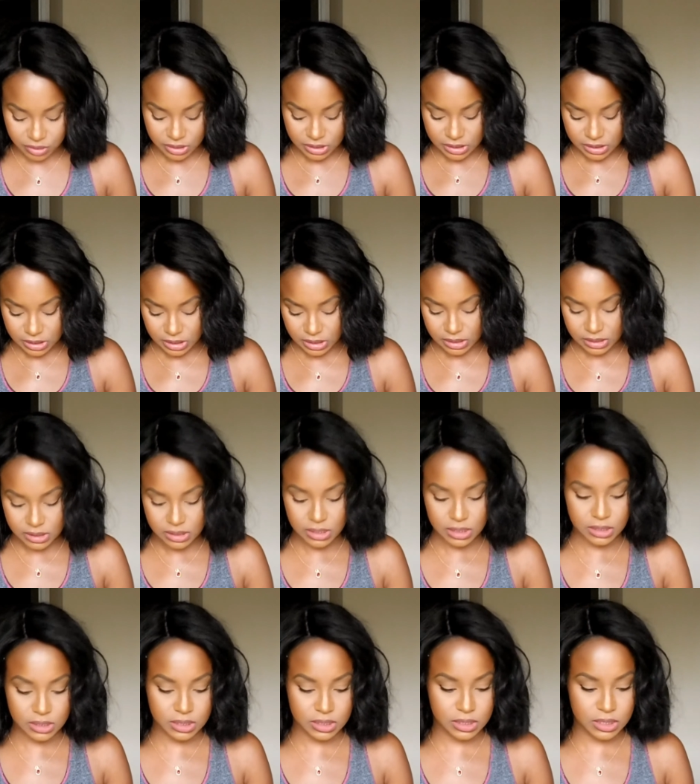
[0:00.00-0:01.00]
This is a
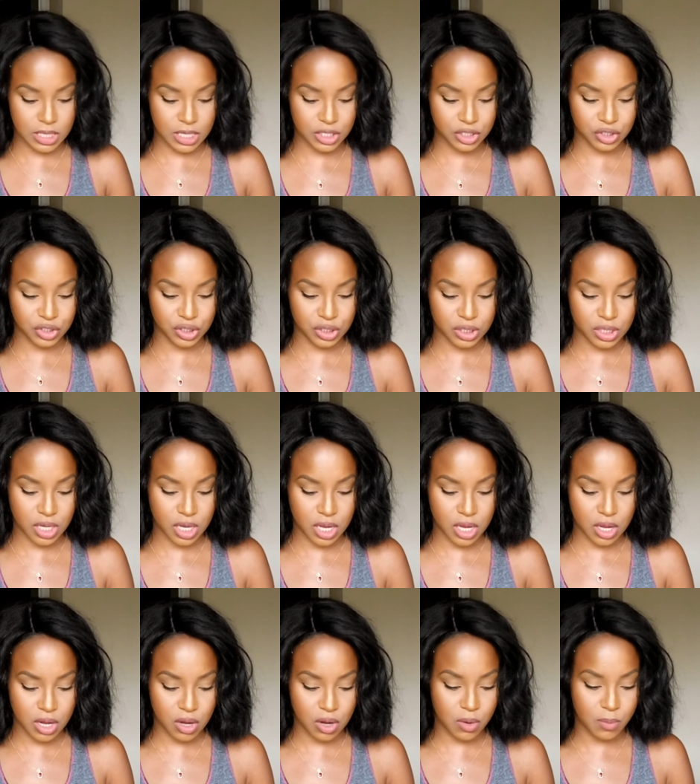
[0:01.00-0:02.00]

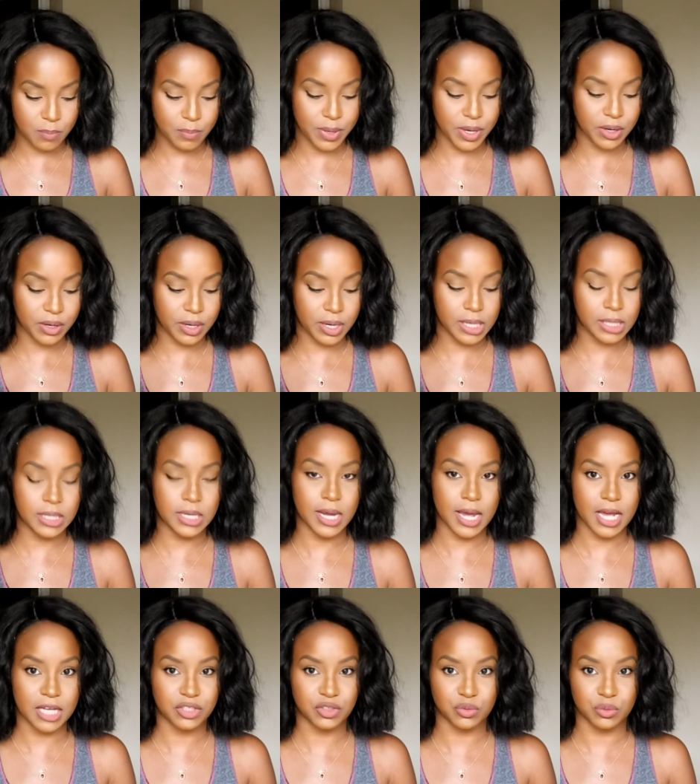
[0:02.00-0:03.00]
Sensationnel Bare and
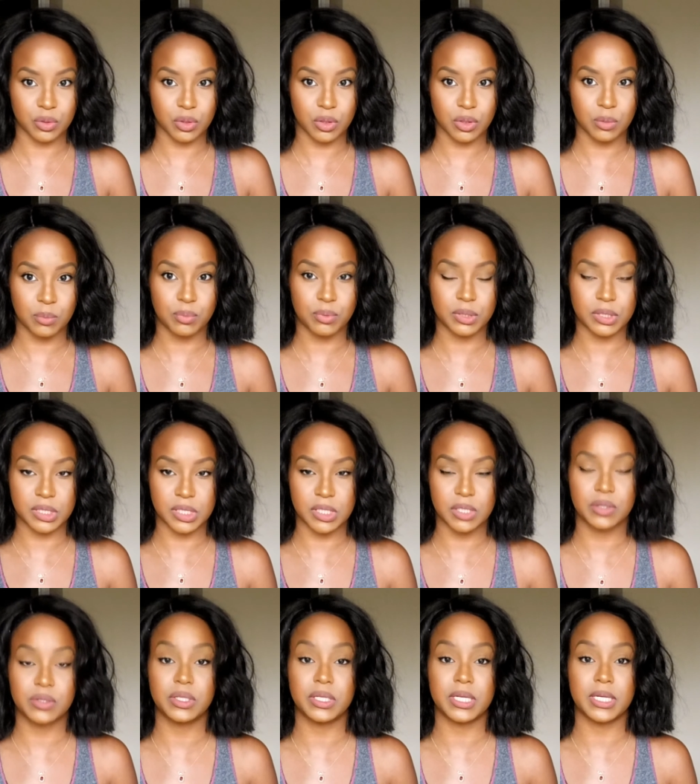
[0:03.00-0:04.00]
Natural
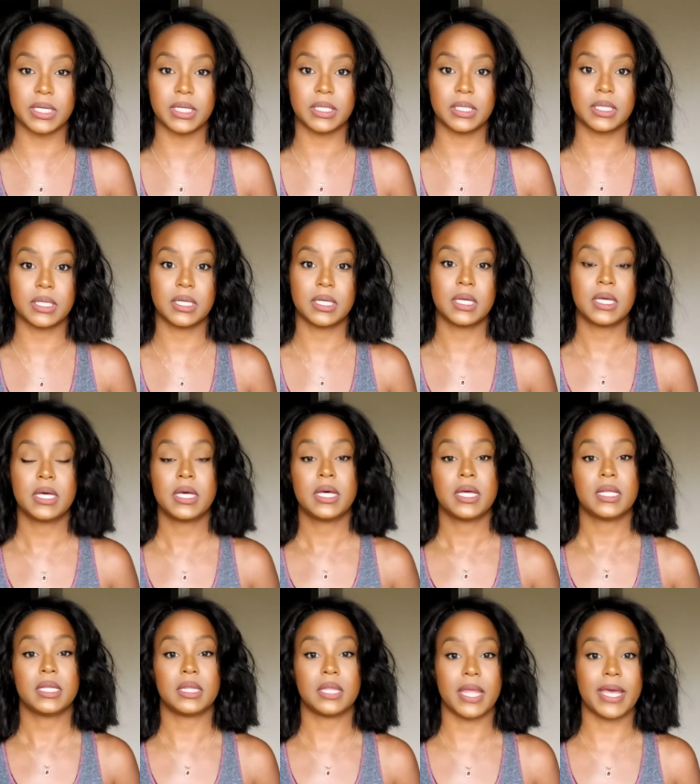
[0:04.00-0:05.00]
Brazilian
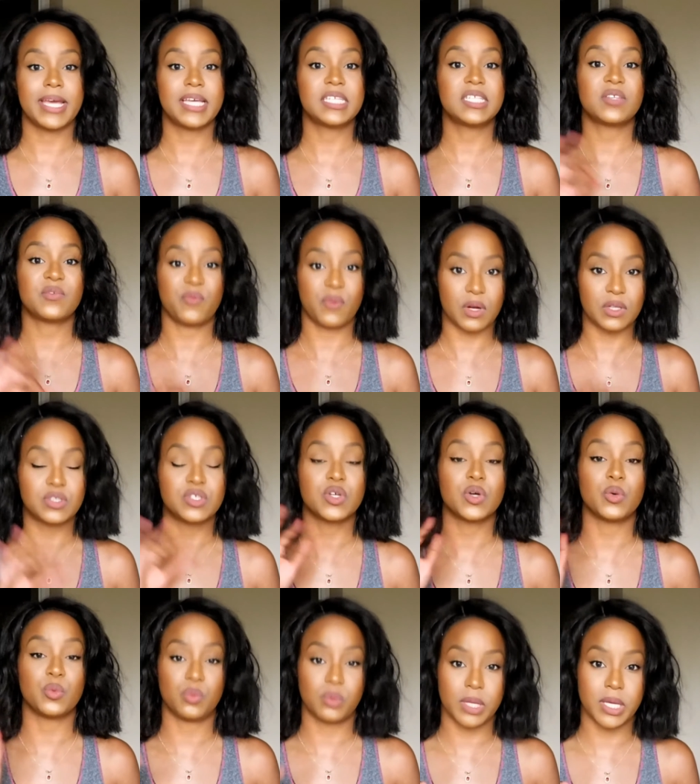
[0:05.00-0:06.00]
lace
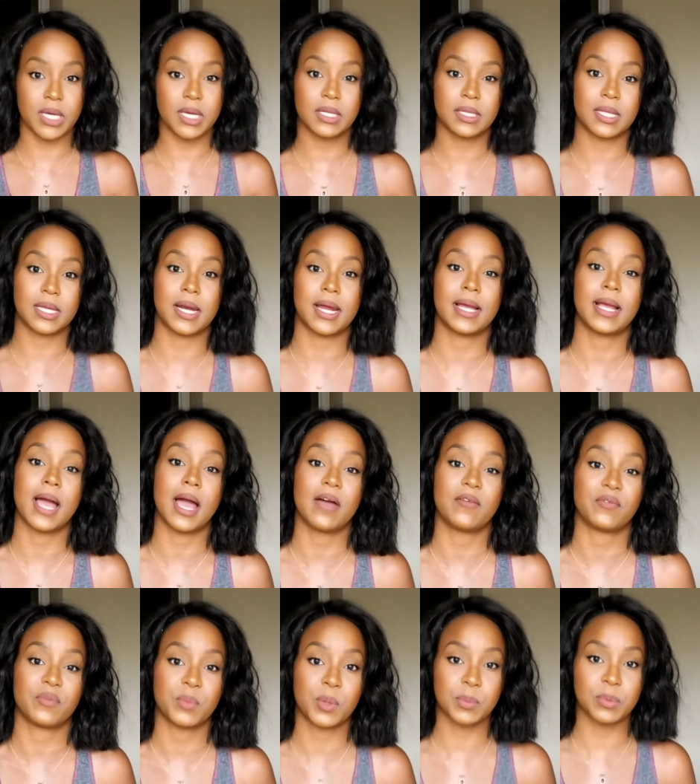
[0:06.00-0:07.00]
frontal wig that I
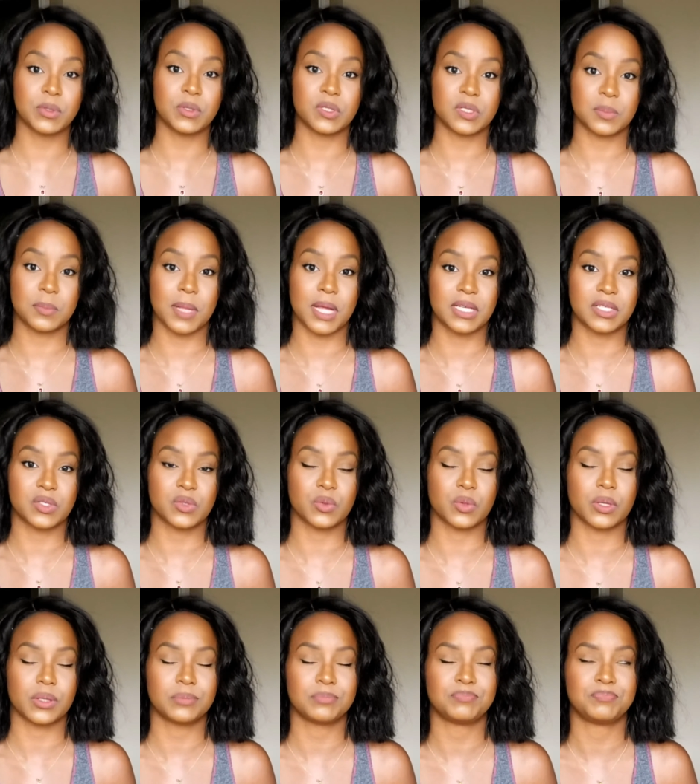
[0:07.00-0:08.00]
got from a beauty supply
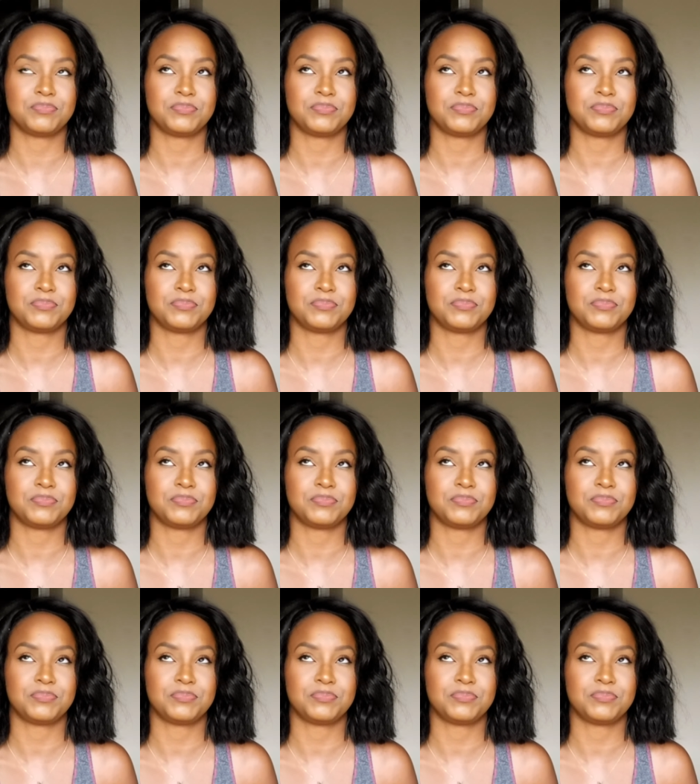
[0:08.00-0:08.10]
store.